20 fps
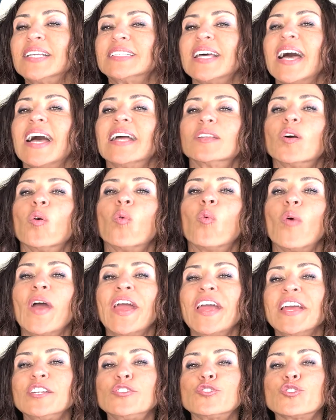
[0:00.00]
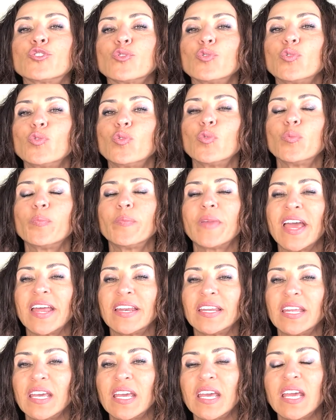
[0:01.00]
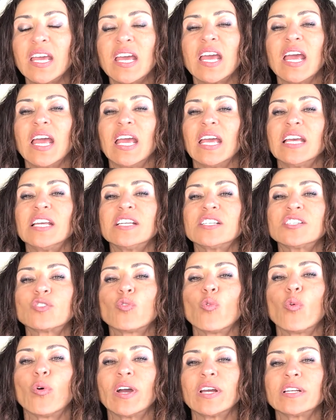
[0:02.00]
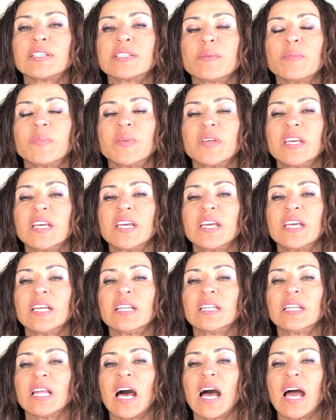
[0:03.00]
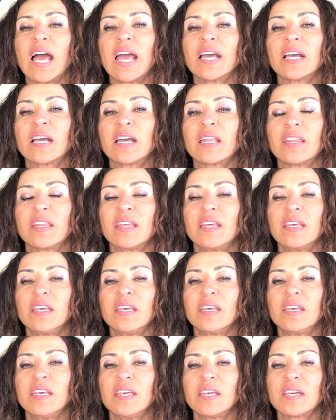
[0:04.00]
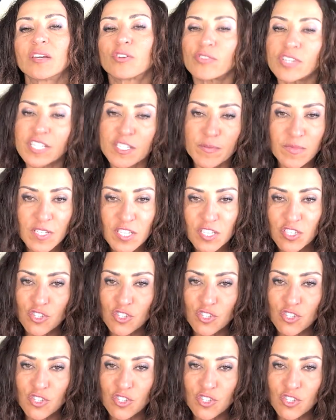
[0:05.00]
that way too many is going to be like the Christmas